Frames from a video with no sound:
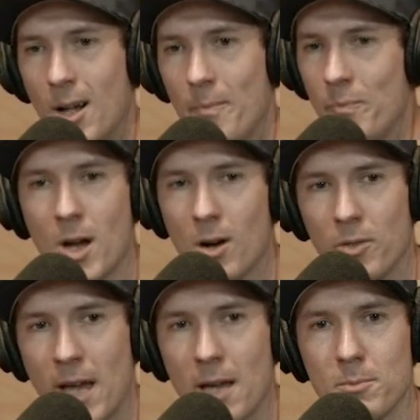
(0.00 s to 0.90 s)
no,
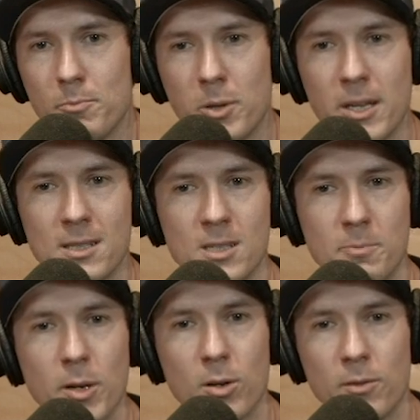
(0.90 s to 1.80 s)
that place is
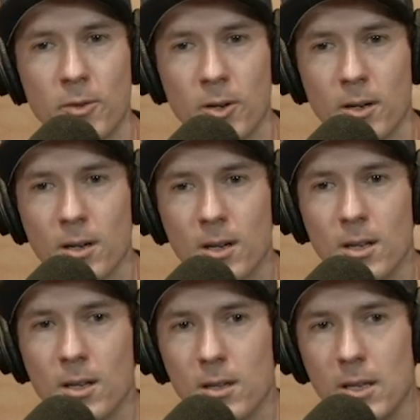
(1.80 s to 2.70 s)
built for
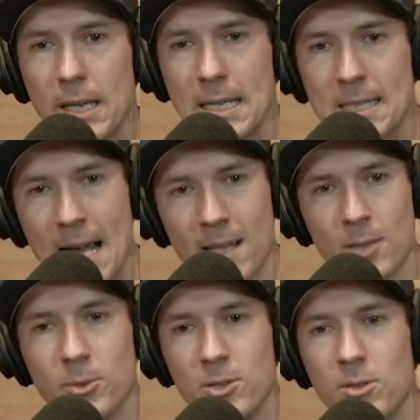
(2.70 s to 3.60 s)

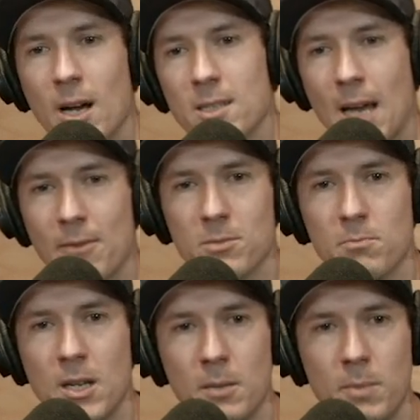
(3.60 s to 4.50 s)
exactly what you guys have is
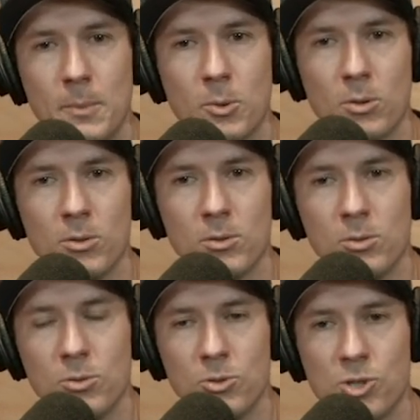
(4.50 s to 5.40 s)
meeting people
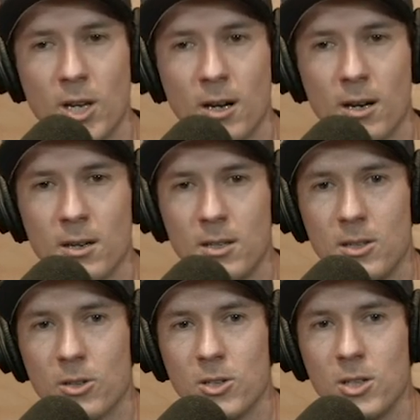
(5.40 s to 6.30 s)
who share
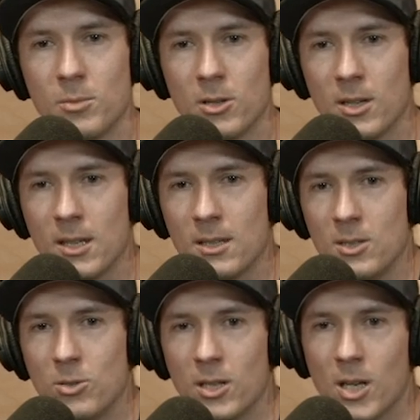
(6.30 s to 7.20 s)
your humor and
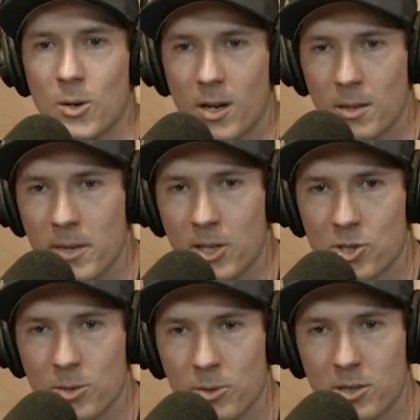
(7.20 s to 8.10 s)
you can go on and make
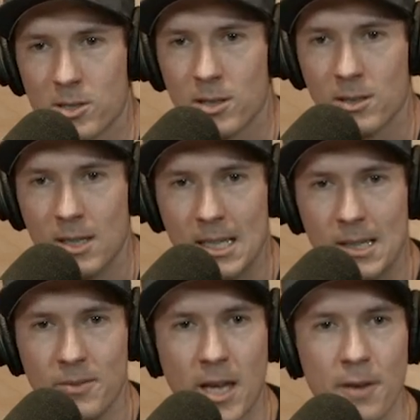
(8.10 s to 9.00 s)
shit with. So
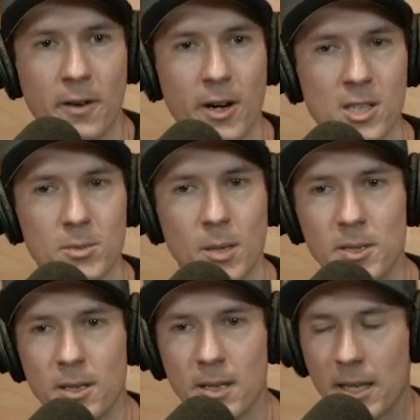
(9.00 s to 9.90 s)
that yeah. fires me up
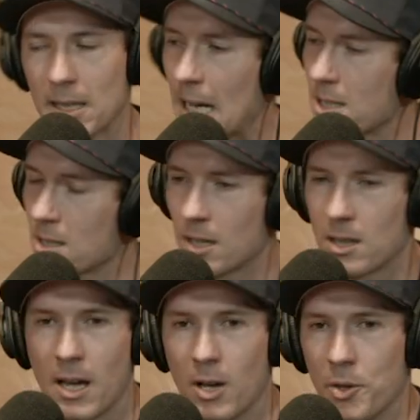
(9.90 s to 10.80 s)
to hear that. Like that's yeah. like
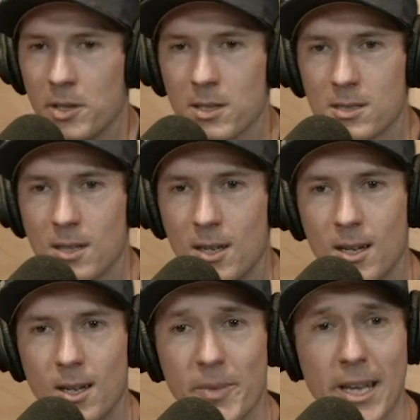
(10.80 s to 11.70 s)
the healthiest.
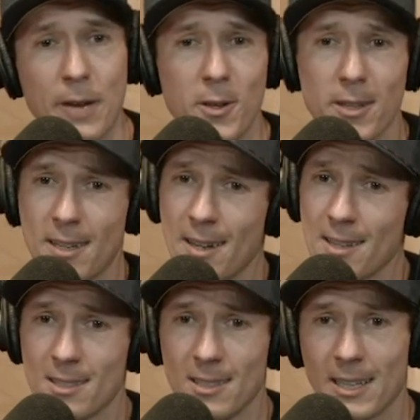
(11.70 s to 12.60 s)
And I feel like
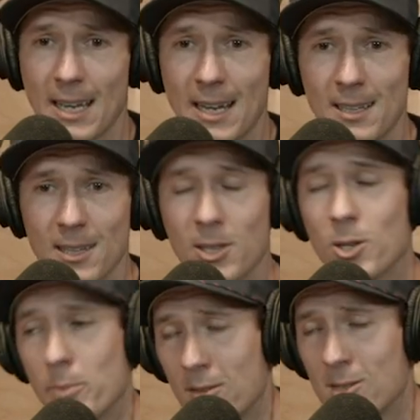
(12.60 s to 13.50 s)
honestly, like any a
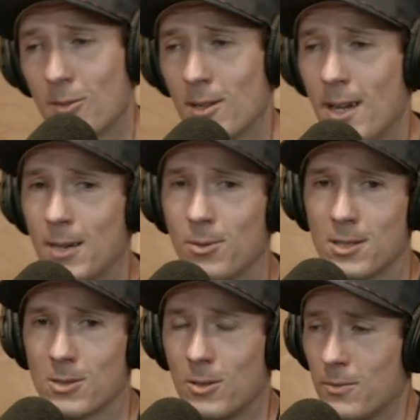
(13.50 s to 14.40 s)
little bit of silver lining with
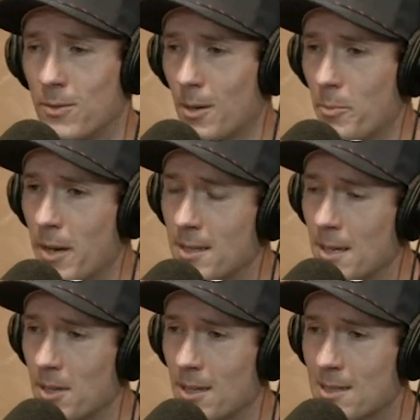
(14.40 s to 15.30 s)
this whole fucking
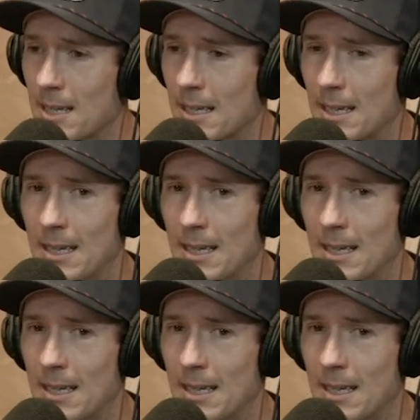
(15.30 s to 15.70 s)
pandemic is like